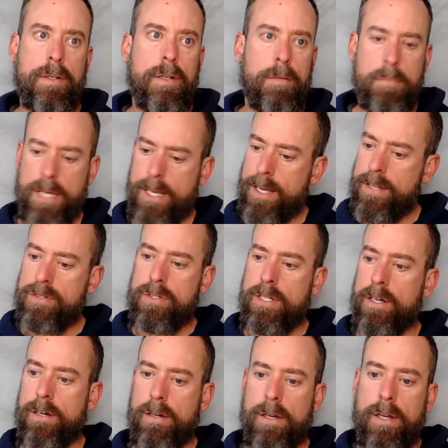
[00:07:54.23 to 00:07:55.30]
Because
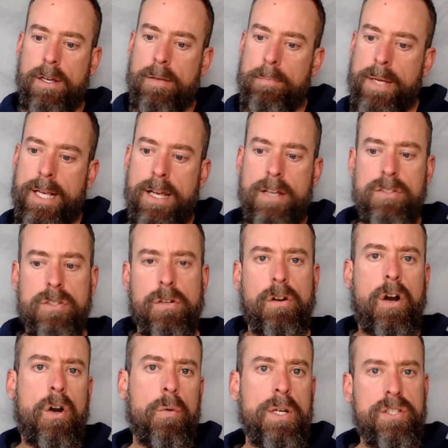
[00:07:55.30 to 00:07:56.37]
they're because they're
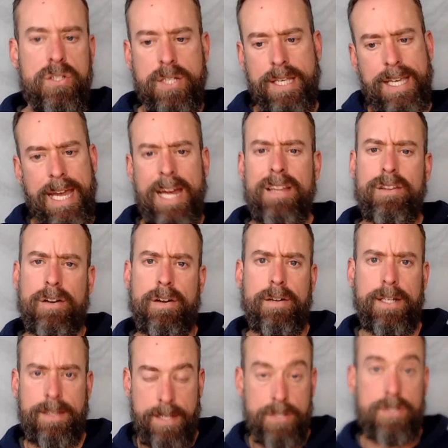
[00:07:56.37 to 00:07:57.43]
always together
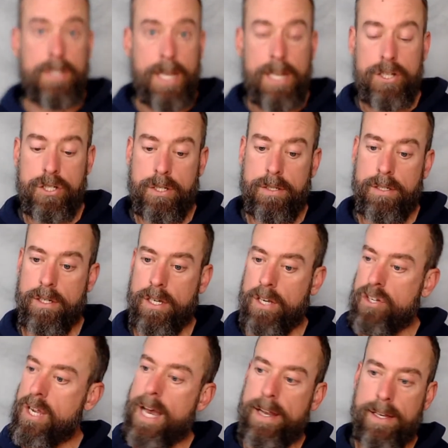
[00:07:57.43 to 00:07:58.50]
in this nation,
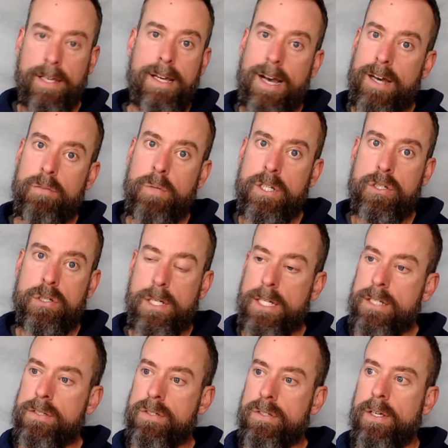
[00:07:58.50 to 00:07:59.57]
you got in God we
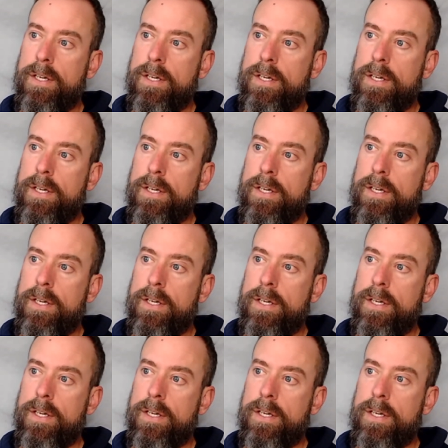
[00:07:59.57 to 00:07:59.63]
trust